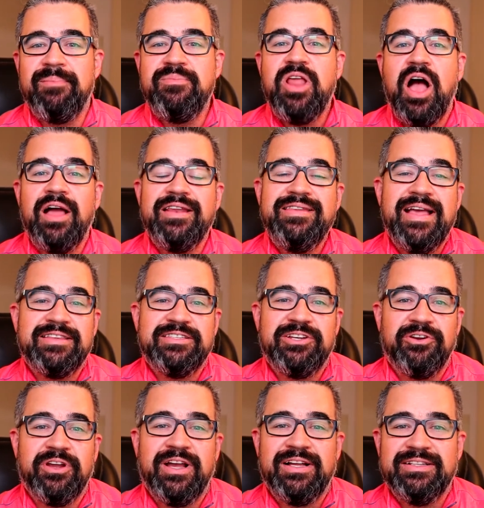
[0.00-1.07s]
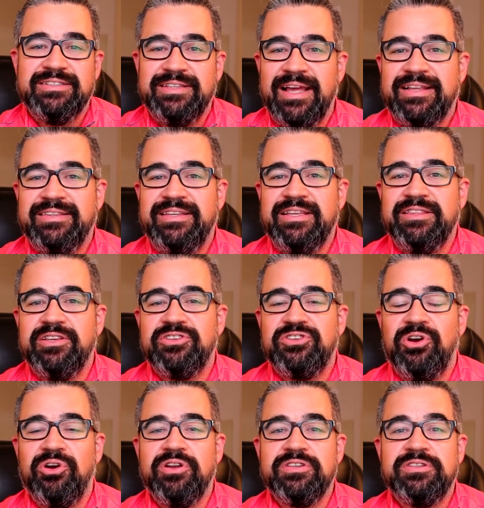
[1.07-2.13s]
I'm not necessarily collecting this
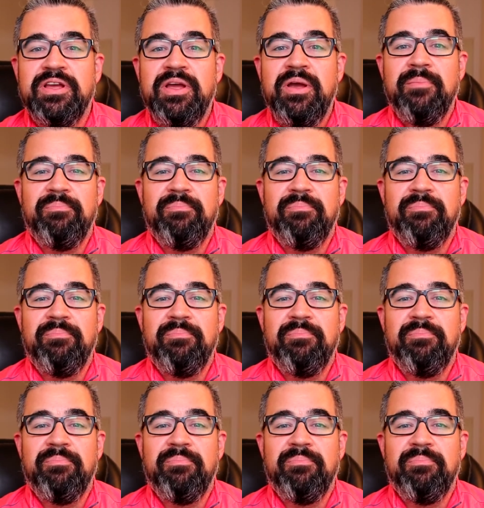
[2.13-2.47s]
artist,